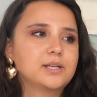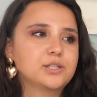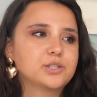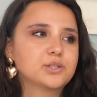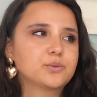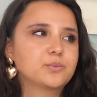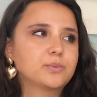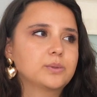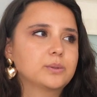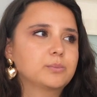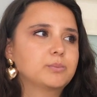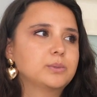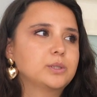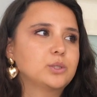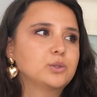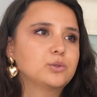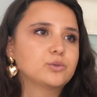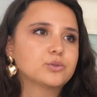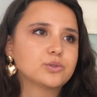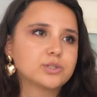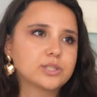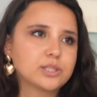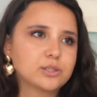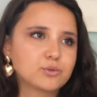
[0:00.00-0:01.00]
patient will be
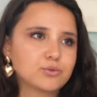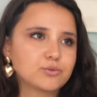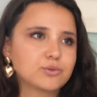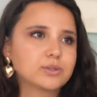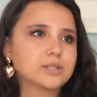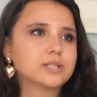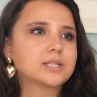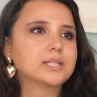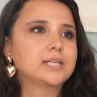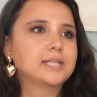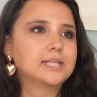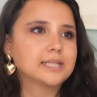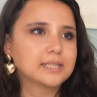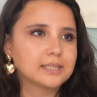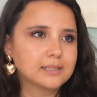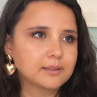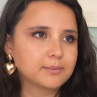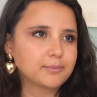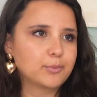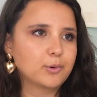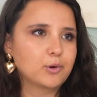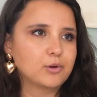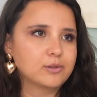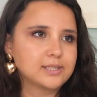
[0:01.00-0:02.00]
using during the
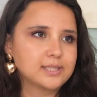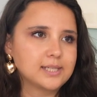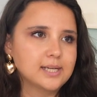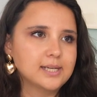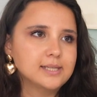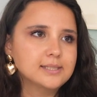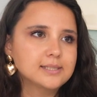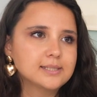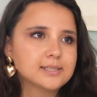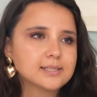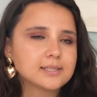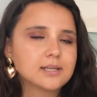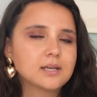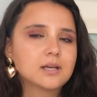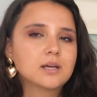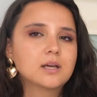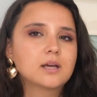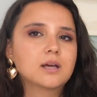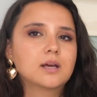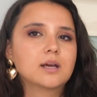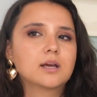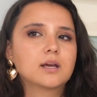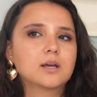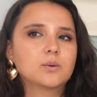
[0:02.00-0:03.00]
healing process,
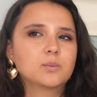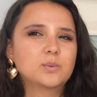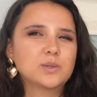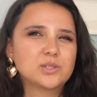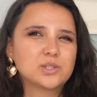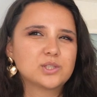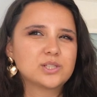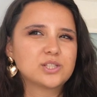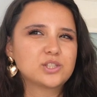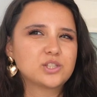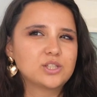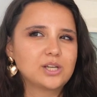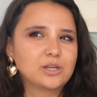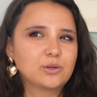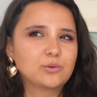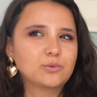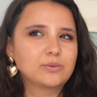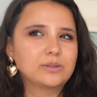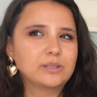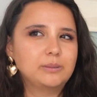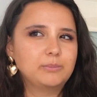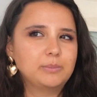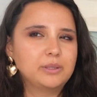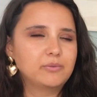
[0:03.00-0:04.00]
which is
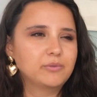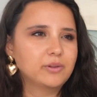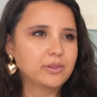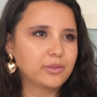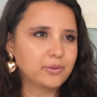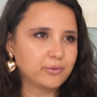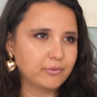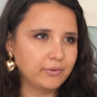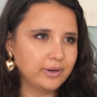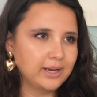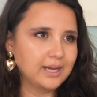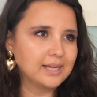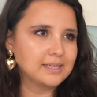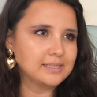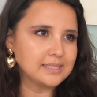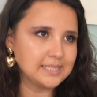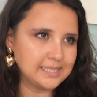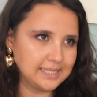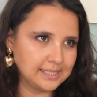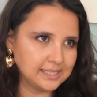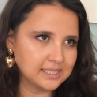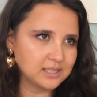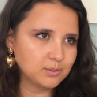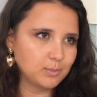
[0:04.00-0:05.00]
generally between 3 and
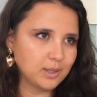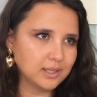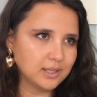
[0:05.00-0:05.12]
6